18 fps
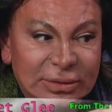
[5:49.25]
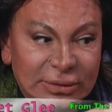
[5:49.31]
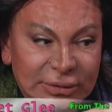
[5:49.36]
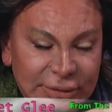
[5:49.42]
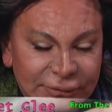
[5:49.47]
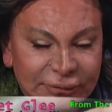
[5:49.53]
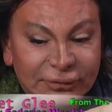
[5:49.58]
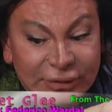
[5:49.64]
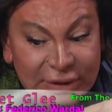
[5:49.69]

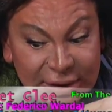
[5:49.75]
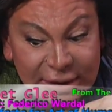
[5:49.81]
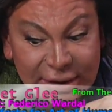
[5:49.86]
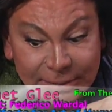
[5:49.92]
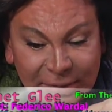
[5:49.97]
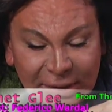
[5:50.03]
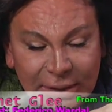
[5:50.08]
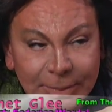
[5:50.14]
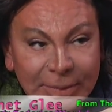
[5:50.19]
very
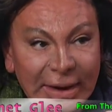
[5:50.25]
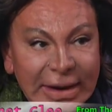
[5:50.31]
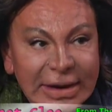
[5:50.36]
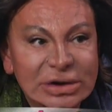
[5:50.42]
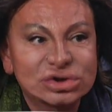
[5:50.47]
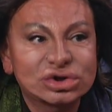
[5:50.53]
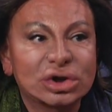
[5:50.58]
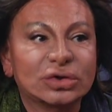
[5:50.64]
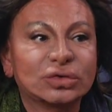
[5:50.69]
big
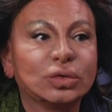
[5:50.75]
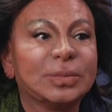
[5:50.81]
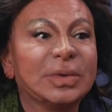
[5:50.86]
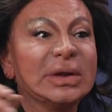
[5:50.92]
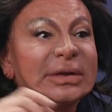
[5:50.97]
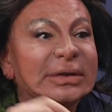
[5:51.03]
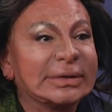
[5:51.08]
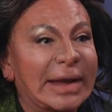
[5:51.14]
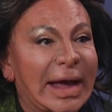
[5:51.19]
pleasure, to be
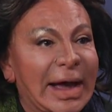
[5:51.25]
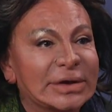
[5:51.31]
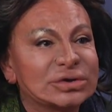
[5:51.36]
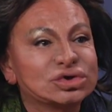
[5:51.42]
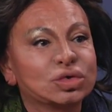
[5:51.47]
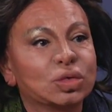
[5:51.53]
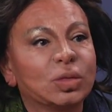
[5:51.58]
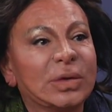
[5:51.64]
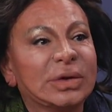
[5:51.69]
in touch
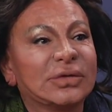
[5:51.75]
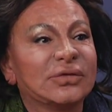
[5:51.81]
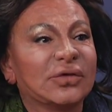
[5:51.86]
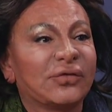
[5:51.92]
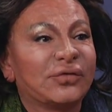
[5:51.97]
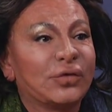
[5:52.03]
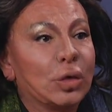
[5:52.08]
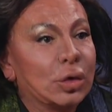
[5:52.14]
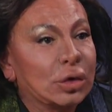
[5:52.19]
with the
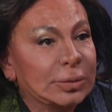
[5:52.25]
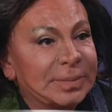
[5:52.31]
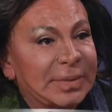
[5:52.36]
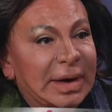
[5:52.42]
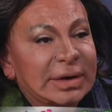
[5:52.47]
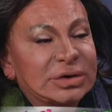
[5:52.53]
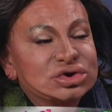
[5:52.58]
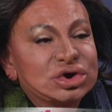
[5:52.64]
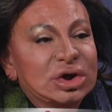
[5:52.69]

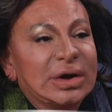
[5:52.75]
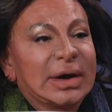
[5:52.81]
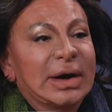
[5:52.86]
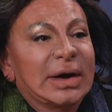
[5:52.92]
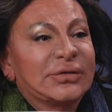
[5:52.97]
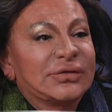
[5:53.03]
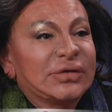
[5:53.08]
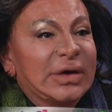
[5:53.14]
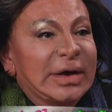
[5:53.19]
former
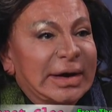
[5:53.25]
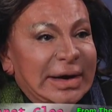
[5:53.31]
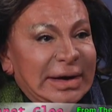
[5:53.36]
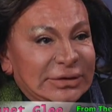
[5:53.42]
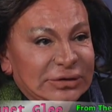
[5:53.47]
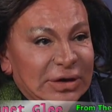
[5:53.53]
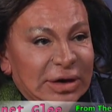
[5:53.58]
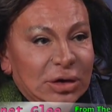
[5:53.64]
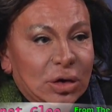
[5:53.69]
General
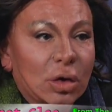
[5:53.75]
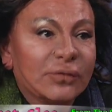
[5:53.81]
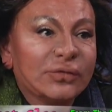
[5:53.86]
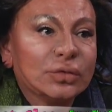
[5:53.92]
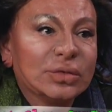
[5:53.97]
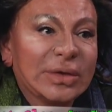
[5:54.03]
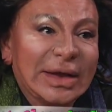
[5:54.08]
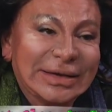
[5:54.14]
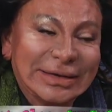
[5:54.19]
Secretary of
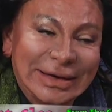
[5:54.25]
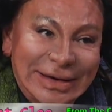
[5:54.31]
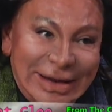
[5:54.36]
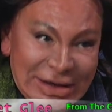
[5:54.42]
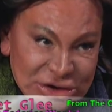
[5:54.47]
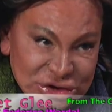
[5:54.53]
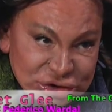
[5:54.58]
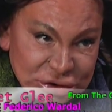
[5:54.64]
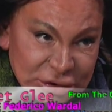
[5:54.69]
United
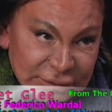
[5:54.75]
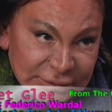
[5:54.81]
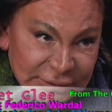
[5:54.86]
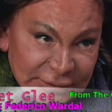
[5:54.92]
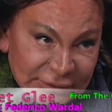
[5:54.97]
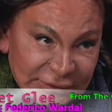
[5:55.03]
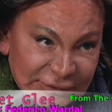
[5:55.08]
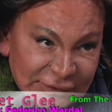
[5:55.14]
Nations,